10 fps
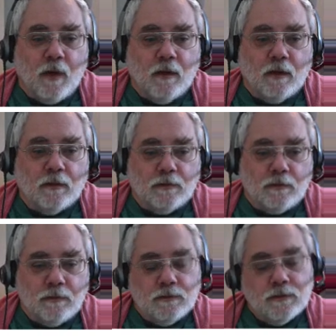
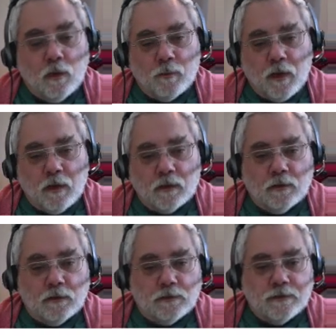
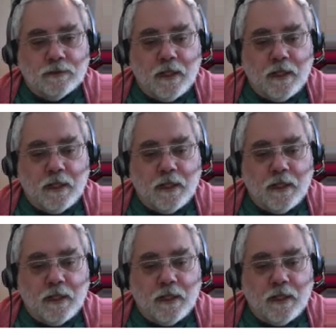particles